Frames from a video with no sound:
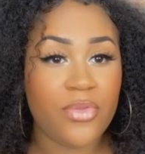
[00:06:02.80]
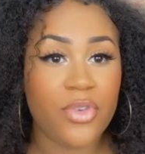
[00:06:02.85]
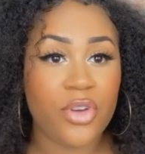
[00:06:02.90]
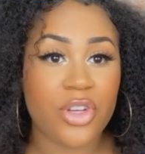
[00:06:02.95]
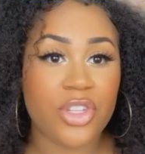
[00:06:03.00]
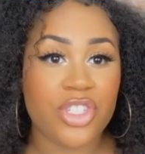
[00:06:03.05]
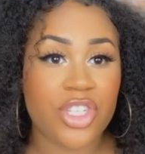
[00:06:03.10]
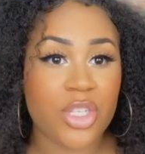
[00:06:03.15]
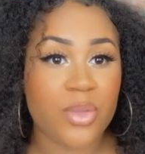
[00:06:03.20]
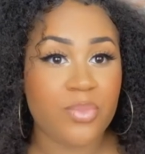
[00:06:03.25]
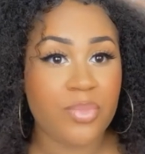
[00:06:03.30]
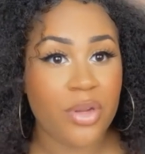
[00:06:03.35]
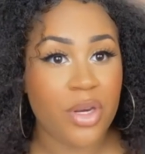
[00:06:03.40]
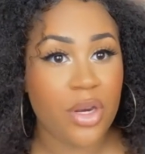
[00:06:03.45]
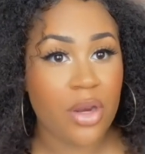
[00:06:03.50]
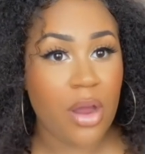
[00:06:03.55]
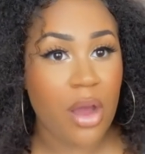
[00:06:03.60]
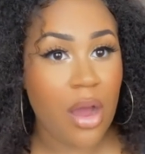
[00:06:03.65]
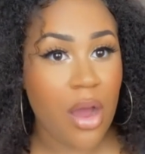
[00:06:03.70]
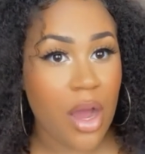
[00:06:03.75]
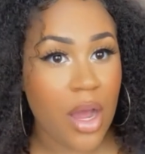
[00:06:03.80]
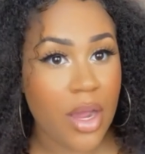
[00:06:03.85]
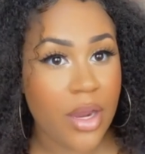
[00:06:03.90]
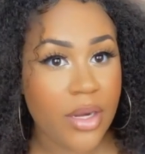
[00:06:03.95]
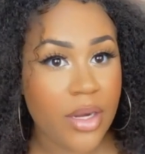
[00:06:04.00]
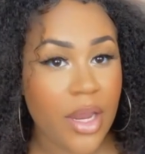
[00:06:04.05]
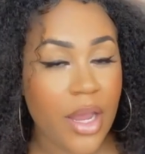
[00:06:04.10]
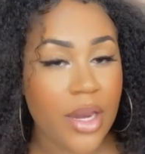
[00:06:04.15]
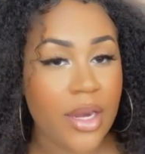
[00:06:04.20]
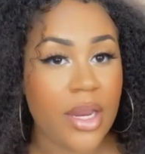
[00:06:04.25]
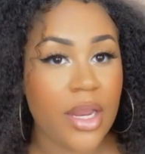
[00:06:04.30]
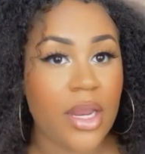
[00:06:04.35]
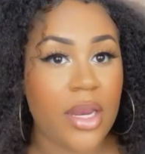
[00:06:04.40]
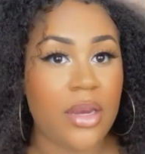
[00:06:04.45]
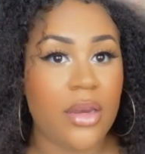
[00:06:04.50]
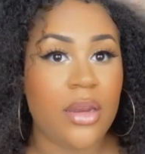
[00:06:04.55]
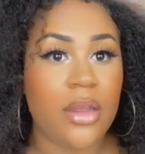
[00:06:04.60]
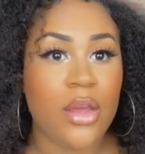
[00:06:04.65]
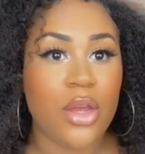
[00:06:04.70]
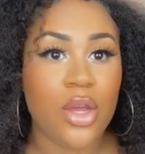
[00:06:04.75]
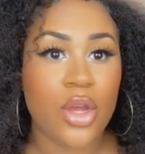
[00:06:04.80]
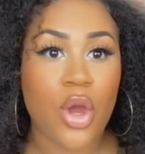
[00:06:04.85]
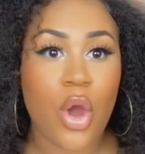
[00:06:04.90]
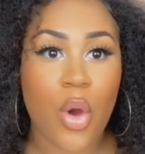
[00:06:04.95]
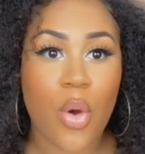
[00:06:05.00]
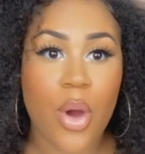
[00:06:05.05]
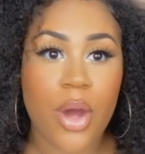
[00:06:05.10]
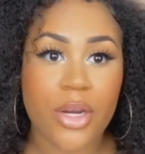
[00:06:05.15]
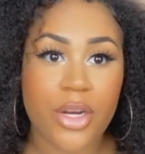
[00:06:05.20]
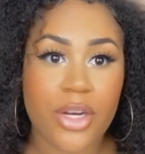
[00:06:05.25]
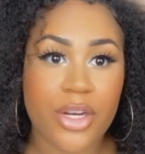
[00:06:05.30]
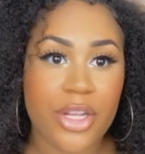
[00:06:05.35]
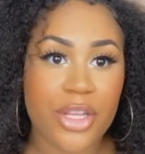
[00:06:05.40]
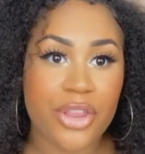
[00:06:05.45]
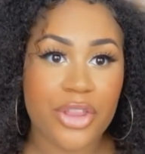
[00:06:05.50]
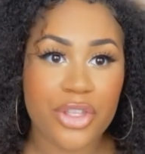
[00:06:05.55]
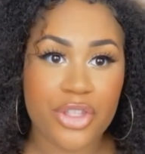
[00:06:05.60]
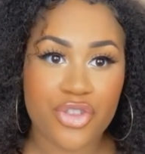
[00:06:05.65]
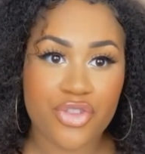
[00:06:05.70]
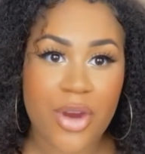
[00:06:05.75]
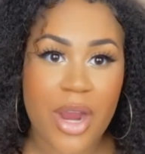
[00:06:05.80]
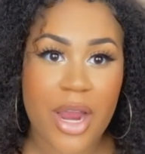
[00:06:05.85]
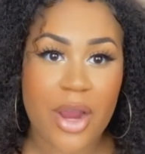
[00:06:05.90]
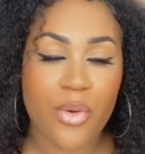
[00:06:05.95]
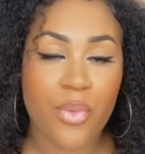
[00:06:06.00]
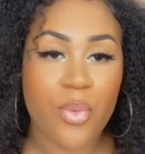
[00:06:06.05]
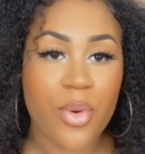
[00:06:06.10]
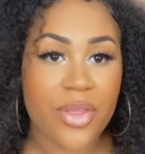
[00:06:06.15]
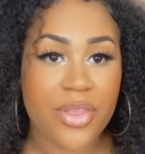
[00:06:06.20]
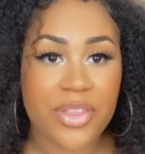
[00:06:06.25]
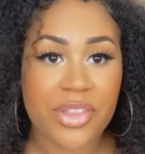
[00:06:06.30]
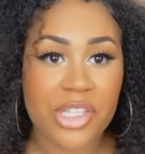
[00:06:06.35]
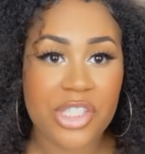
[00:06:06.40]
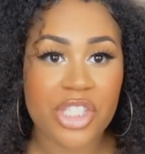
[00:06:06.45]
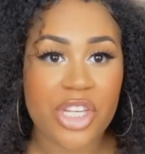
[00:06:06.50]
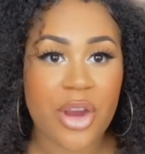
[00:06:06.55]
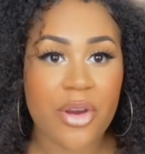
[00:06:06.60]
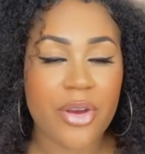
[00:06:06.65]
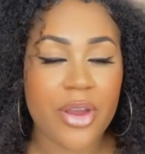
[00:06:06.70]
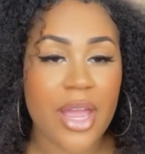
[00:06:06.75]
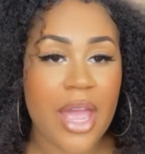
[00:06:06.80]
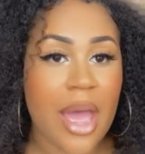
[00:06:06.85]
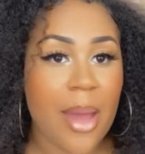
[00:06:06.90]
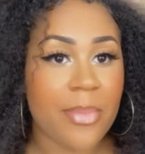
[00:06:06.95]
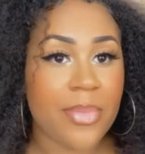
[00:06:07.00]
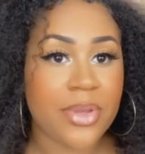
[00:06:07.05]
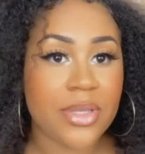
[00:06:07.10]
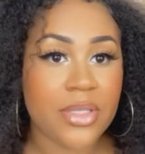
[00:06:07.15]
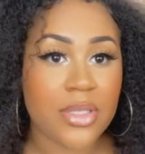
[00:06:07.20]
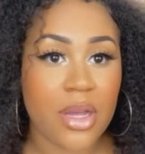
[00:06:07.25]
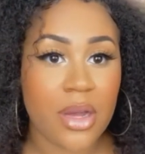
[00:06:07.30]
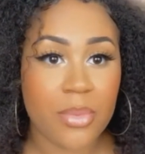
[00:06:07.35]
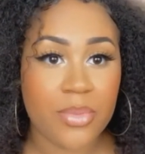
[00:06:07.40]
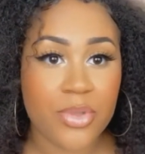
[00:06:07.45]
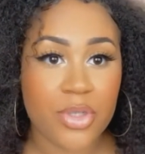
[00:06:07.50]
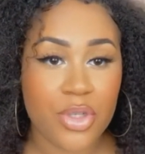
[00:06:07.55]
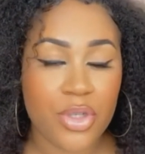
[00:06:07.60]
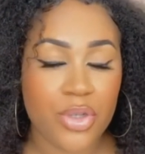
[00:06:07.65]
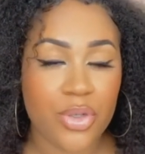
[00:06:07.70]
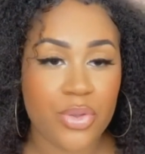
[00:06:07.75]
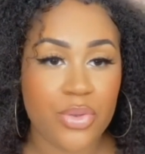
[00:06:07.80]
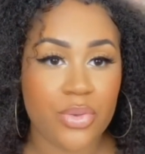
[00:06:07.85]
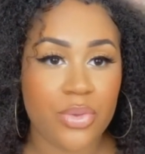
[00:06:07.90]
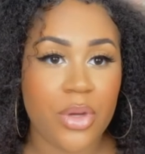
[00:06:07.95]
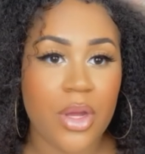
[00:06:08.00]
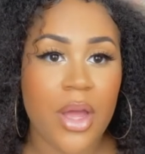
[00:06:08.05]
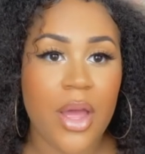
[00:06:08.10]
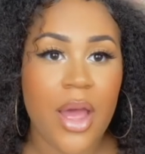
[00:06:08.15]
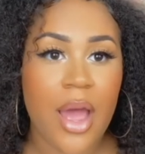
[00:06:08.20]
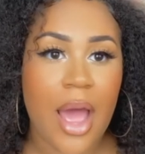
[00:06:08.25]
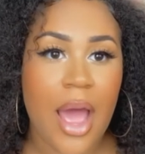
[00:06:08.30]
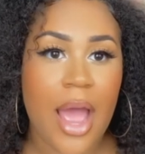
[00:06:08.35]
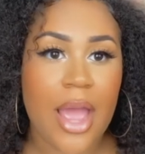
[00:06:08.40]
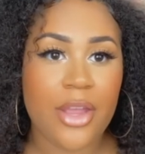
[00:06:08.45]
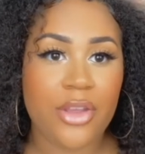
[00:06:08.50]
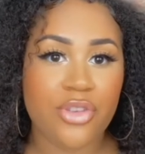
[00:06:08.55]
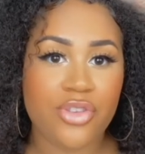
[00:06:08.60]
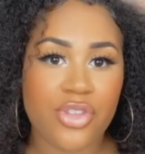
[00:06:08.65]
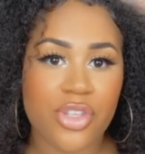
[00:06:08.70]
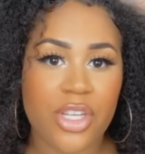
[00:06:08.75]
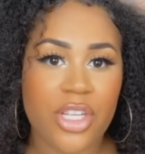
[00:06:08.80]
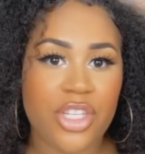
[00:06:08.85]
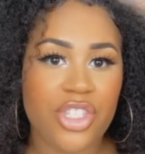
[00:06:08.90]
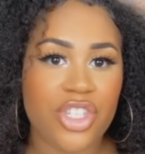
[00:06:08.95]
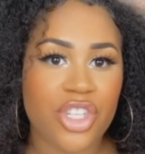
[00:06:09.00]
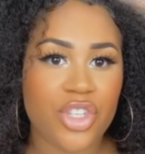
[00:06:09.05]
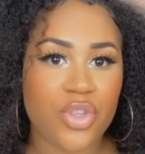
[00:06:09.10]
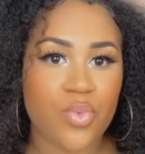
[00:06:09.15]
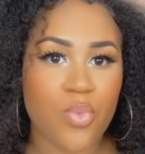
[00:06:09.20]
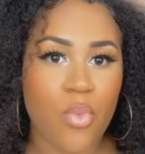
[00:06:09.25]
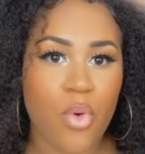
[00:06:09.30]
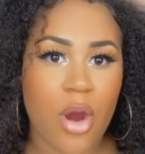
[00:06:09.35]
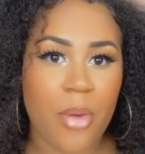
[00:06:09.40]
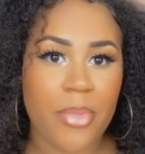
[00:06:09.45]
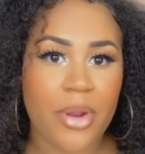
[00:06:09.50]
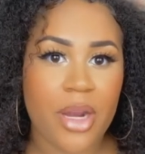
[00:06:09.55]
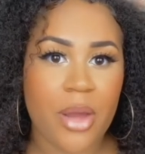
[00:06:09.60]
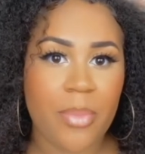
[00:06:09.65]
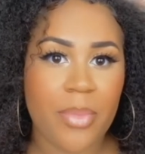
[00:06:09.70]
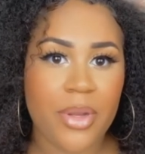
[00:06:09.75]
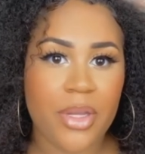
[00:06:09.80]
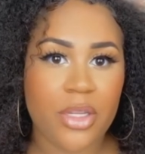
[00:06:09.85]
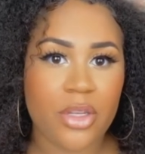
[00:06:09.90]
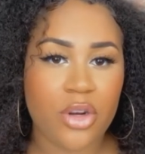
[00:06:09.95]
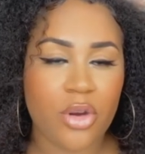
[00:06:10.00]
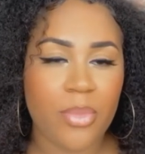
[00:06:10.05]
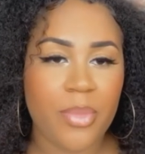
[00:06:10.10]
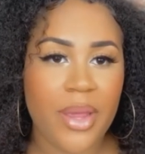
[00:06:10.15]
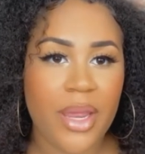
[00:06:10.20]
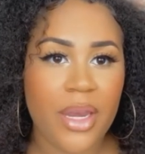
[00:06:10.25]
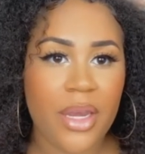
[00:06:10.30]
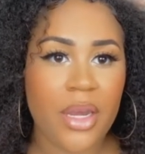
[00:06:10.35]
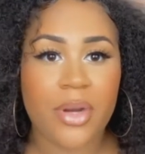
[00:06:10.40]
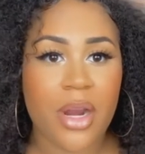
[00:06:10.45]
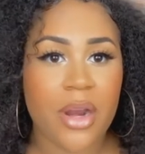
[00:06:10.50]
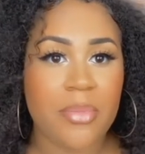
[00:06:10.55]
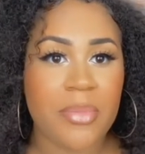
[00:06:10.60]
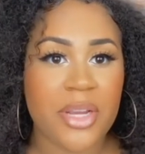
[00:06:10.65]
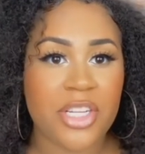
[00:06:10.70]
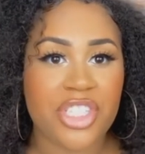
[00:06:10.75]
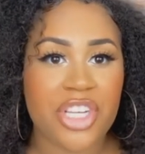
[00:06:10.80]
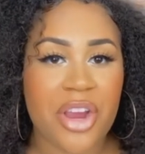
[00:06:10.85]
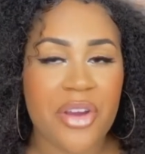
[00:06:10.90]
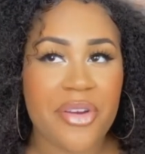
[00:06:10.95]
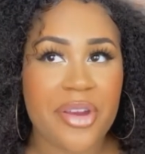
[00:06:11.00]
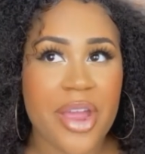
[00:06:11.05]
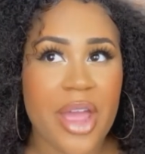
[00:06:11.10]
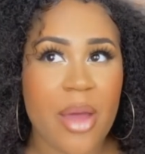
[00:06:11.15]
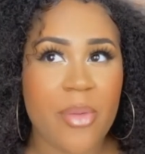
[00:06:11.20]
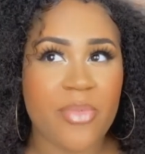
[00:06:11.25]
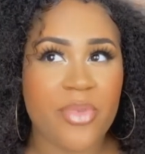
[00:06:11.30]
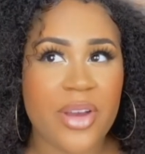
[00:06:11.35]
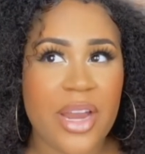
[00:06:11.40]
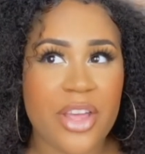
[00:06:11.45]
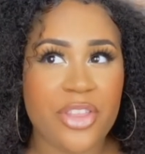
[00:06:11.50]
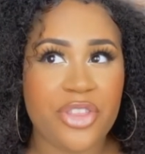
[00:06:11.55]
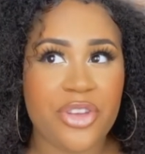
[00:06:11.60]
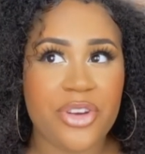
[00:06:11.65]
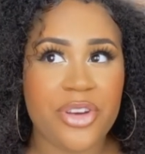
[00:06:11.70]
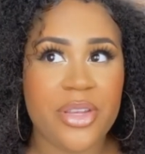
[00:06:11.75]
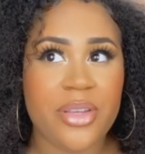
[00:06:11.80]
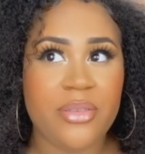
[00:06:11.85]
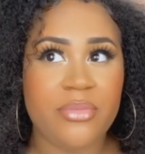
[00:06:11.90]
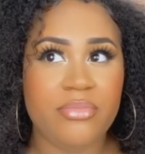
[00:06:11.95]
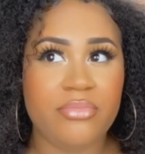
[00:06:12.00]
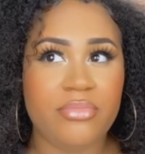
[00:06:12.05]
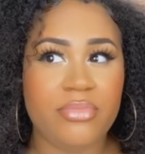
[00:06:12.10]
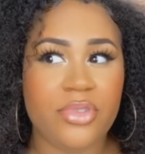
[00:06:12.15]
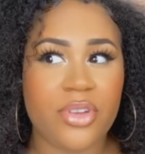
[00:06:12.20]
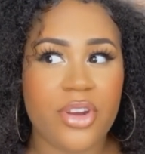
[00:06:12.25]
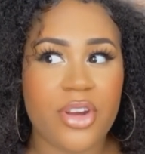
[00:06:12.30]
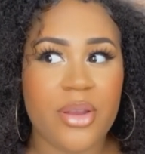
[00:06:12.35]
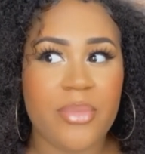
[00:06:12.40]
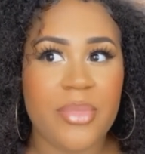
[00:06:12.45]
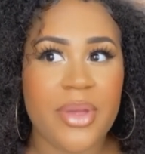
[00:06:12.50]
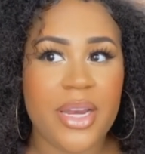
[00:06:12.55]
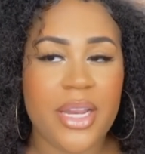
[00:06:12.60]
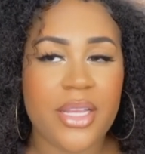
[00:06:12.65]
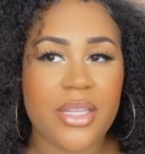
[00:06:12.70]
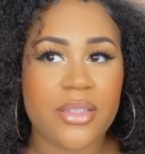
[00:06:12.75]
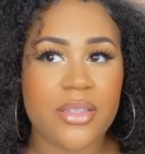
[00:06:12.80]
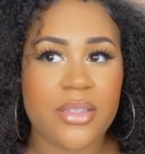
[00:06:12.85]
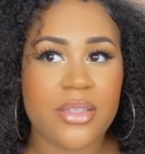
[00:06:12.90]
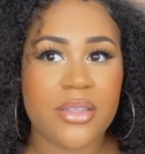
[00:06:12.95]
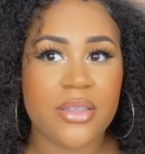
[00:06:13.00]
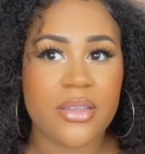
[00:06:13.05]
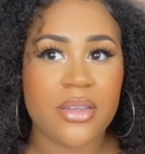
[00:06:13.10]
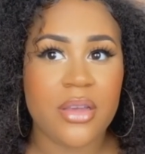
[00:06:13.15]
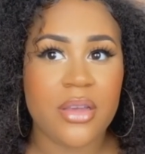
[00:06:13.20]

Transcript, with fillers: you could just put it on and then go underneath the dryer with the shower cap. It's up to you. I usually just warm it up a little bit on my shower cap for like thirty, thirty minutes